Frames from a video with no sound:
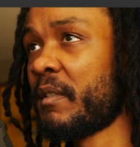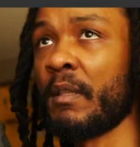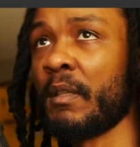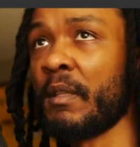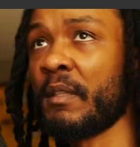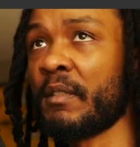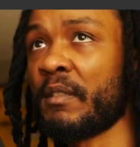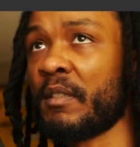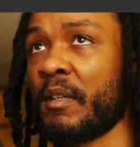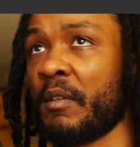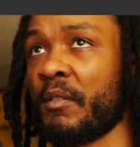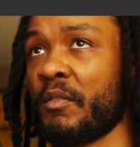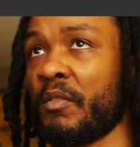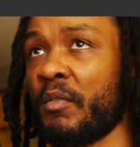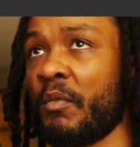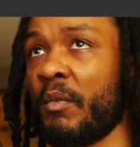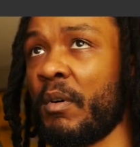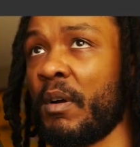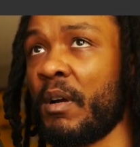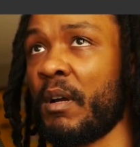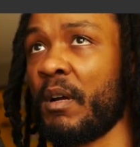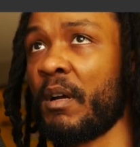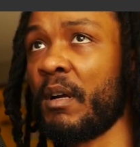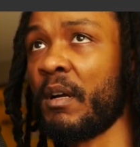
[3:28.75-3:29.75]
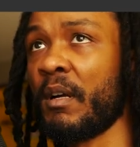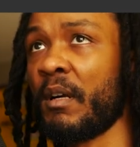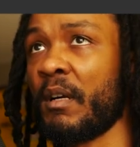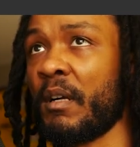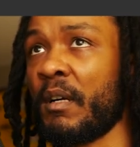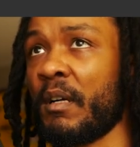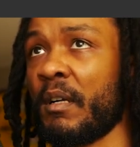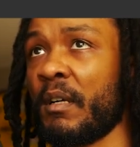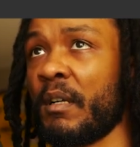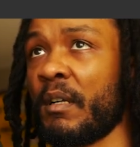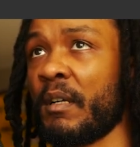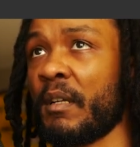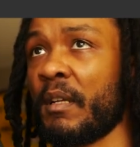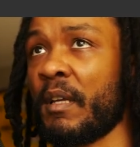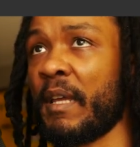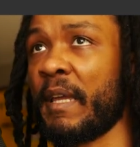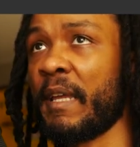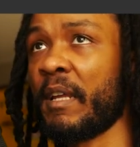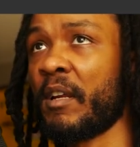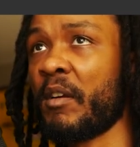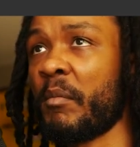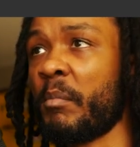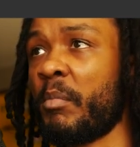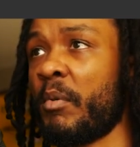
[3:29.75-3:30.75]
Let's go to our
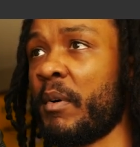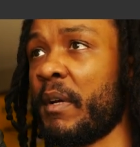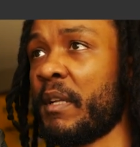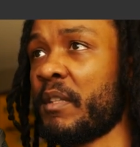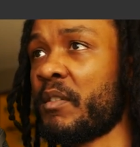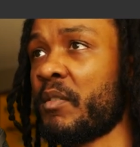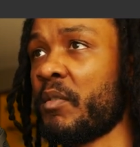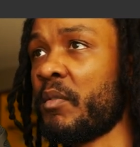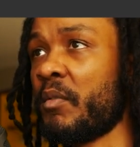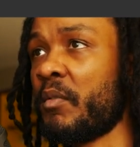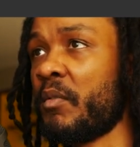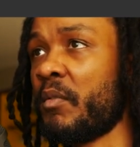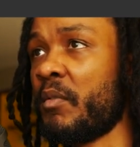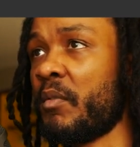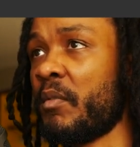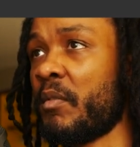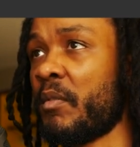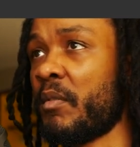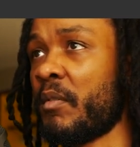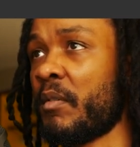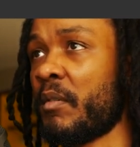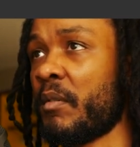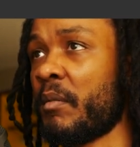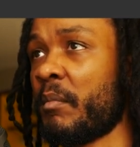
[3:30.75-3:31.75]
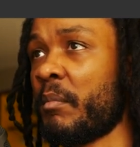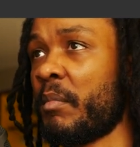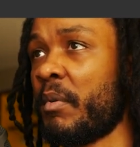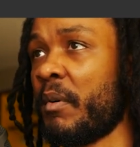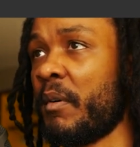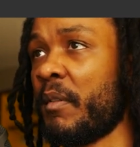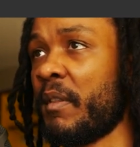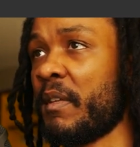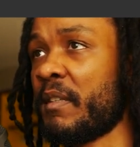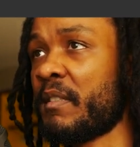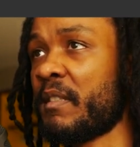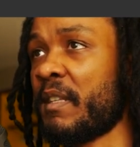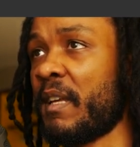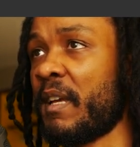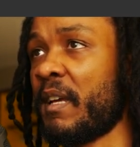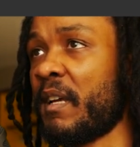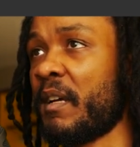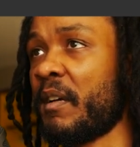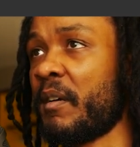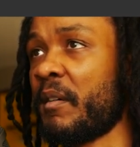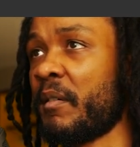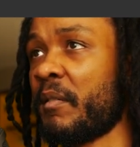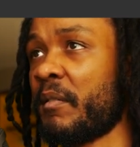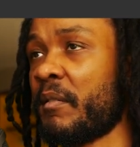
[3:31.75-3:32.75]
anchor point tool. Pull this
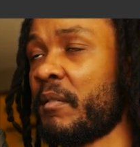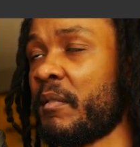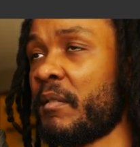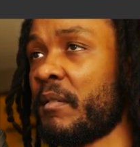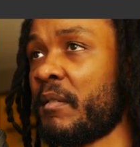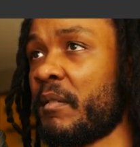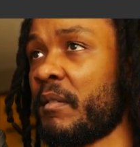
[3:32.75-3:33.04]
down.